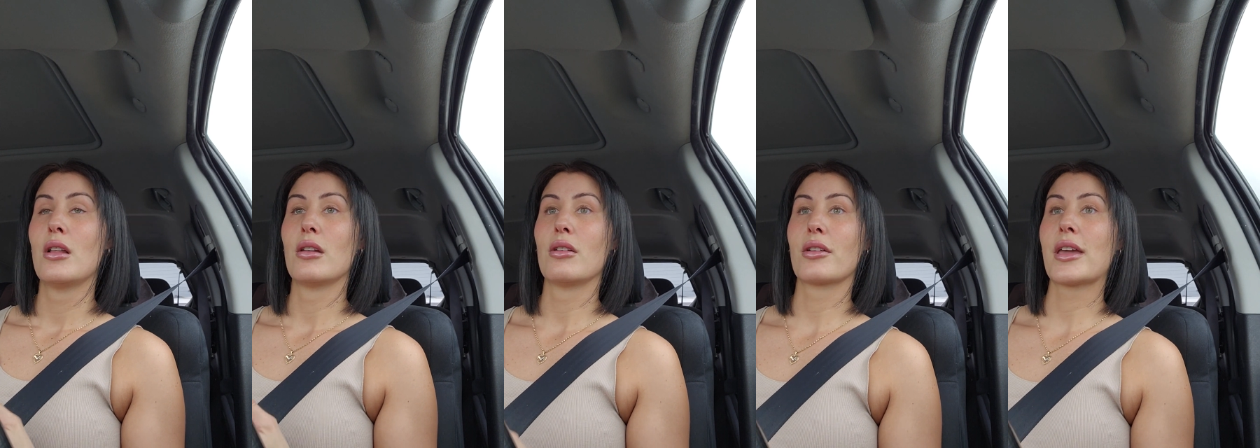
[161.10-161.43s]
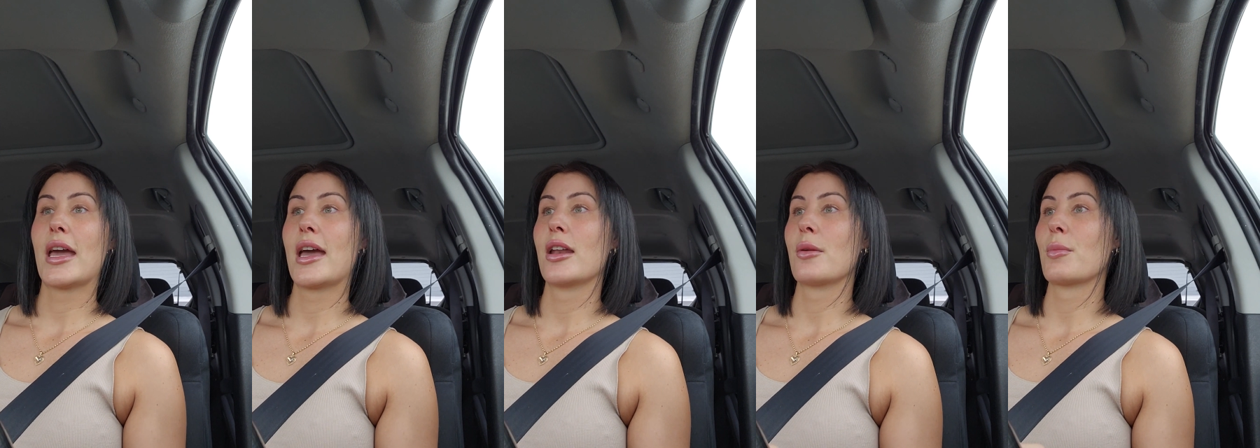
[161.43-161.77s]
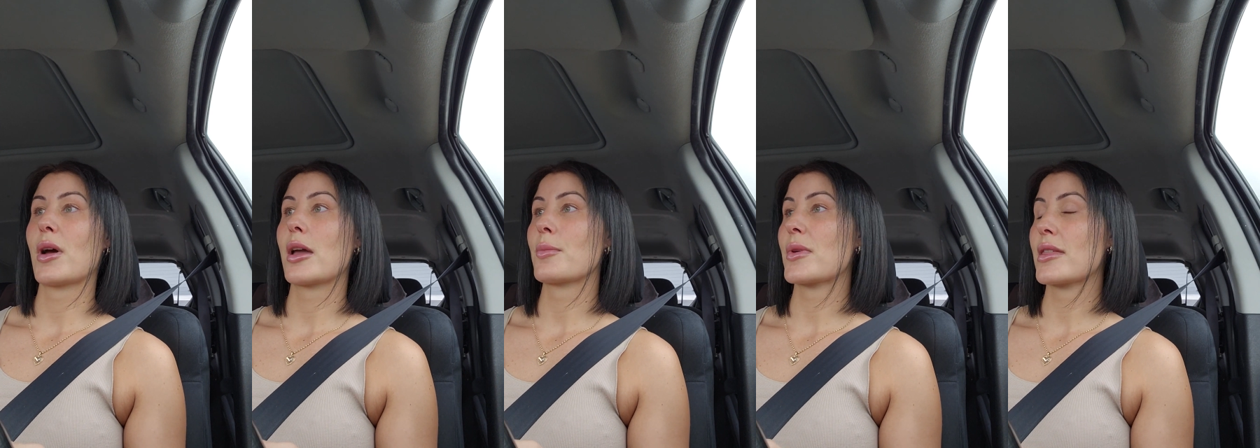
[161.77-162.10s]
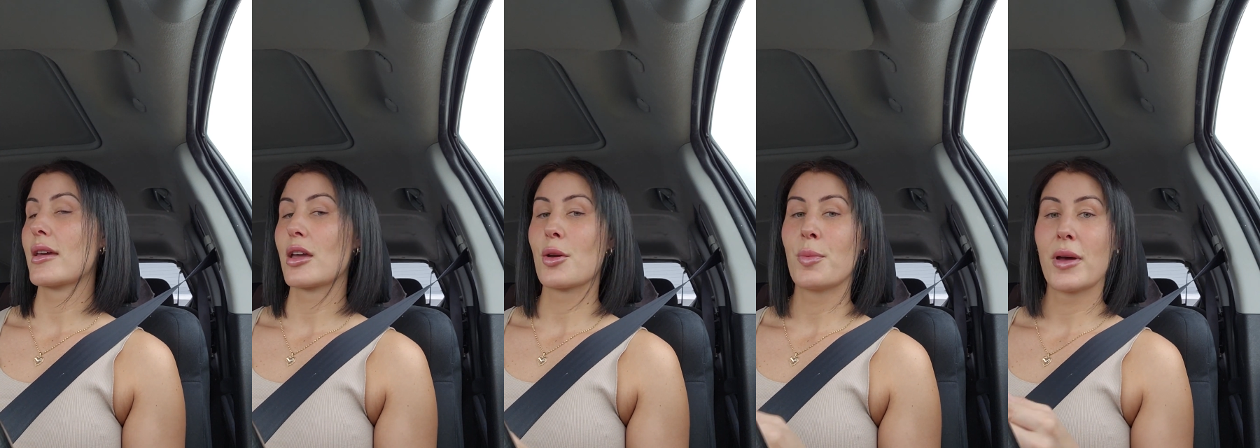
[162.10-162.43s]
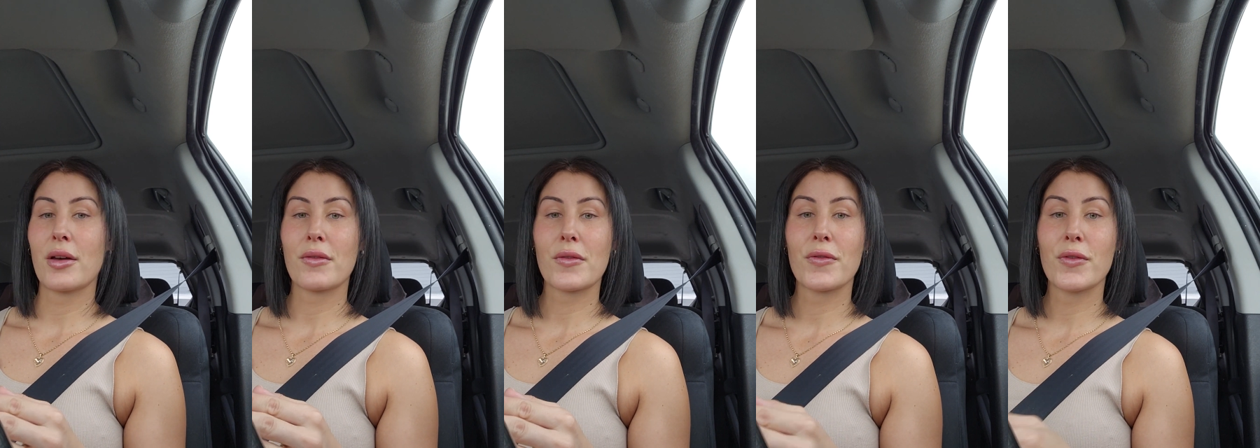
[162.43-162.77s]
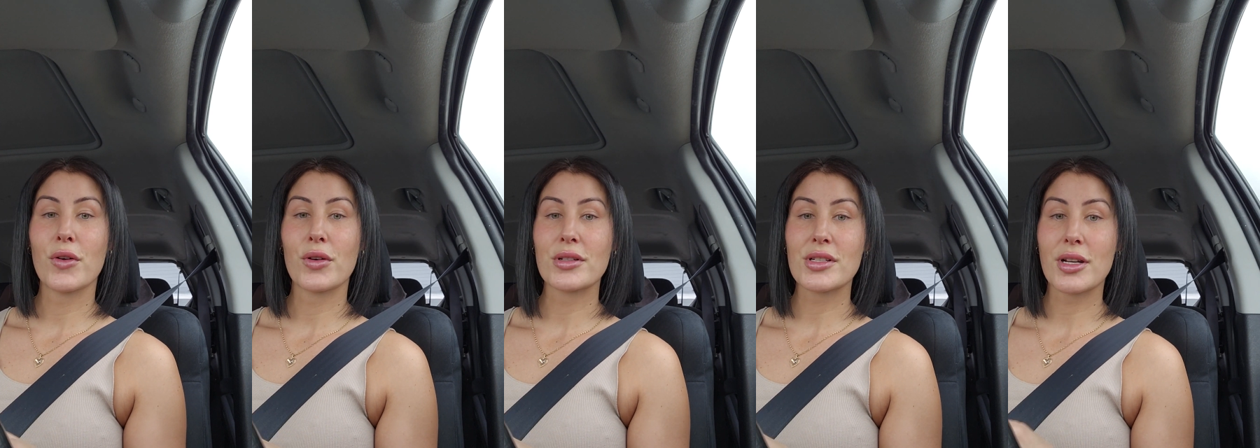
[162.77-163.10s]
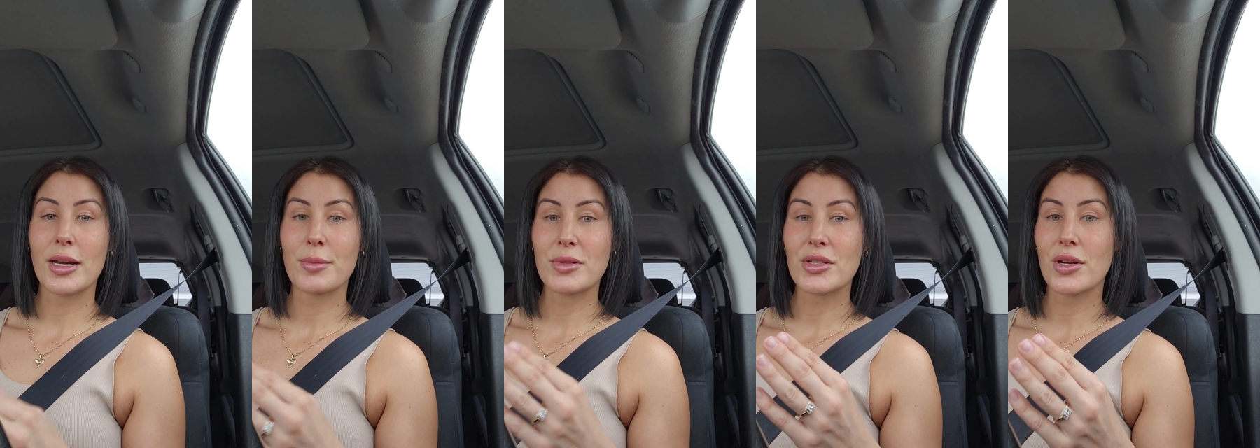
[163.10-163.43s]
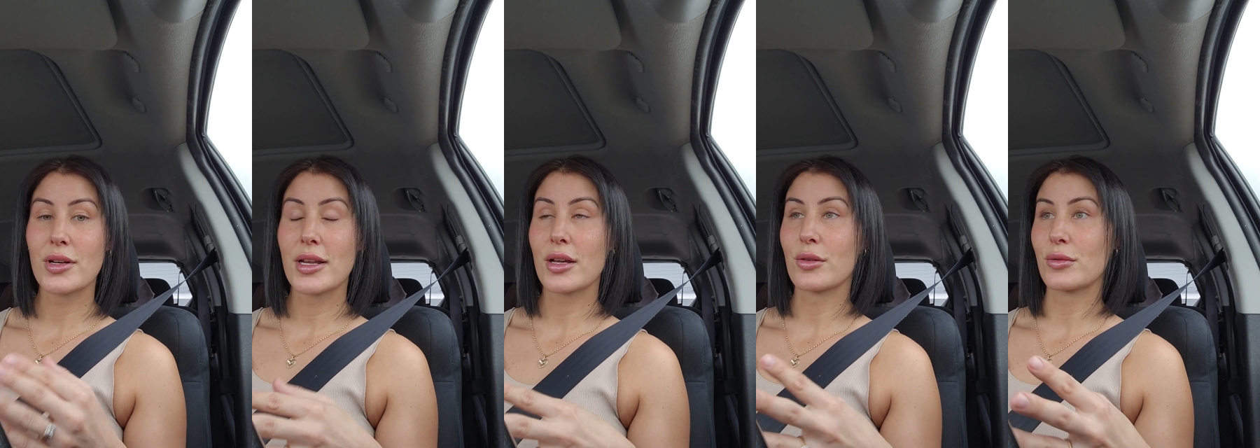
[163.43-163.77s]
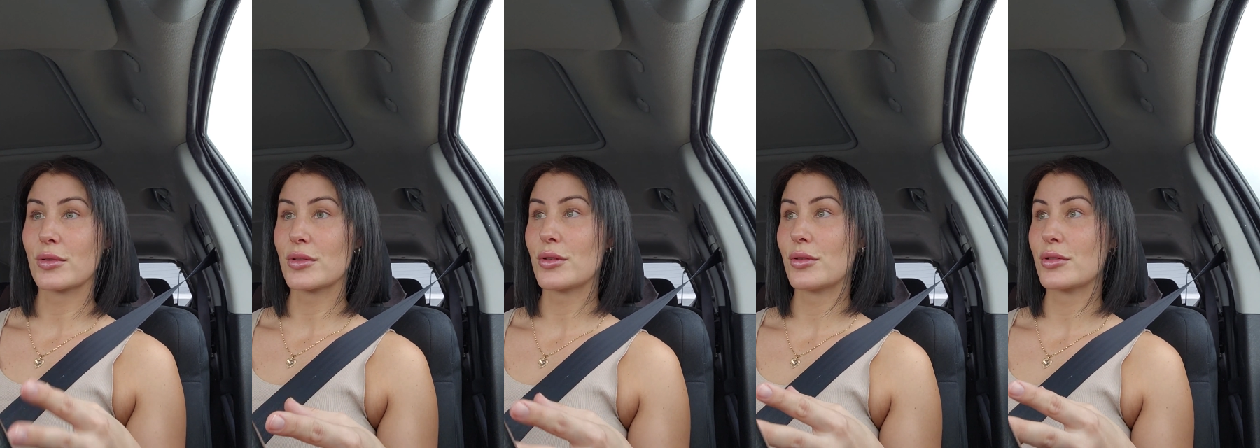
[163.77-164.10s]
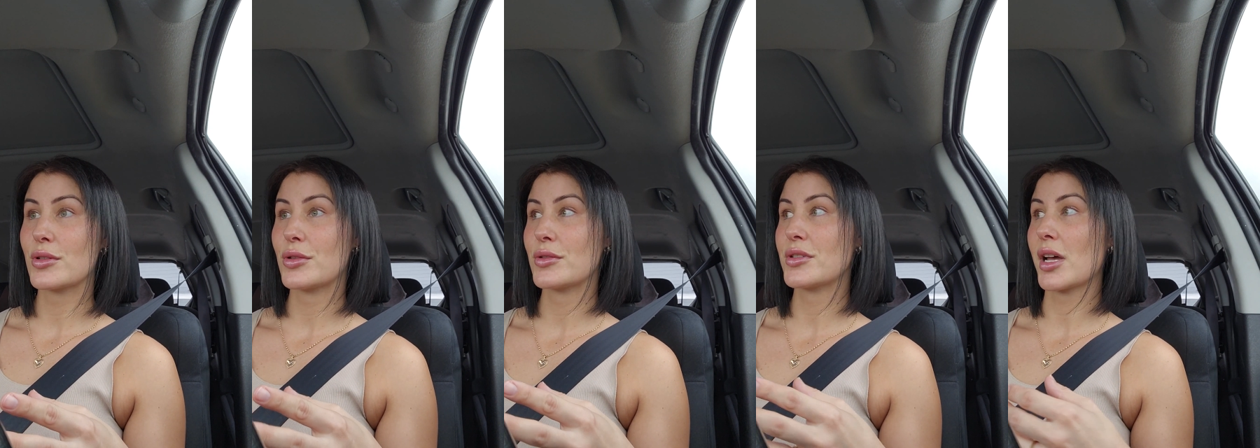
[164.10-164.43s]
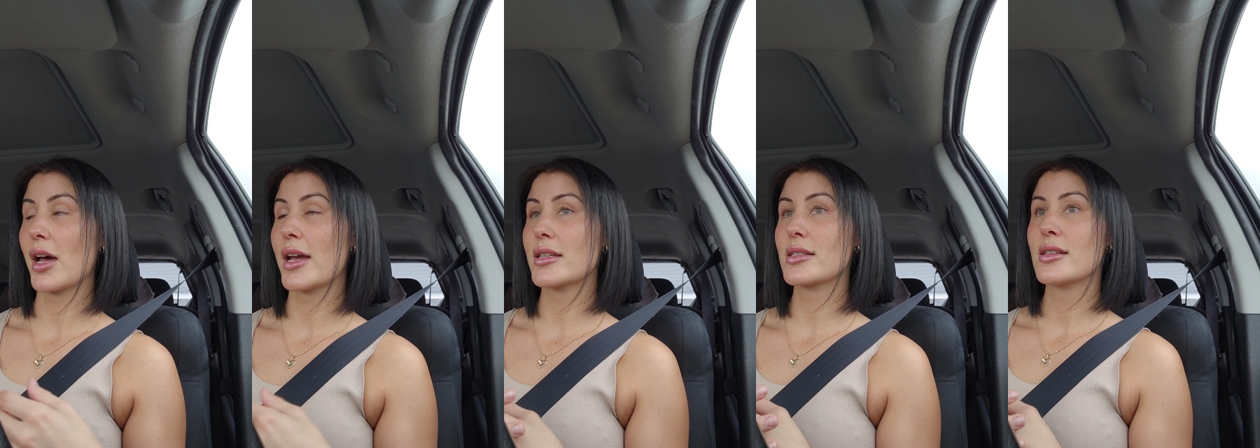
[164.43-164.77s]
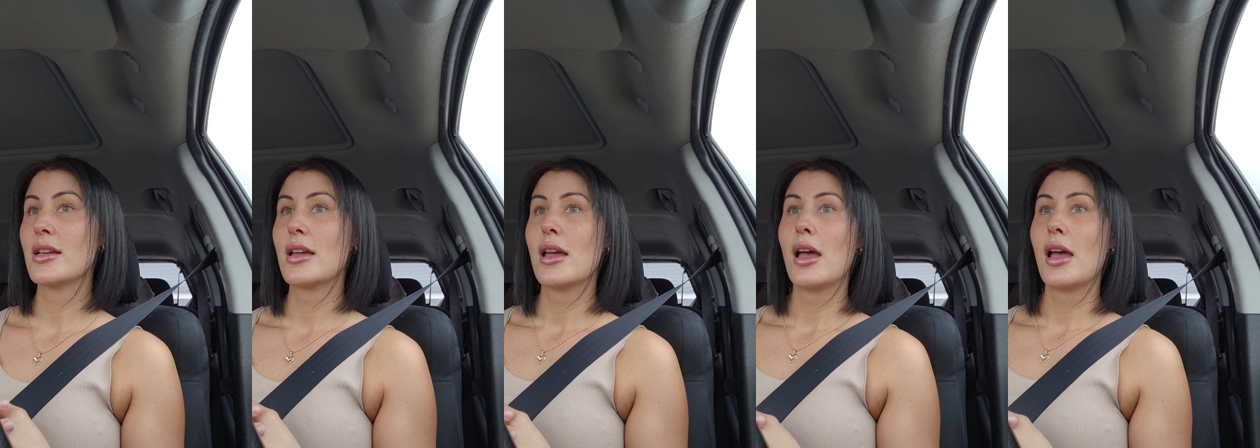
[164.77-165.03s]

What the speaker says: look at. It might be that your pelvic floor is hypertonic or too tight,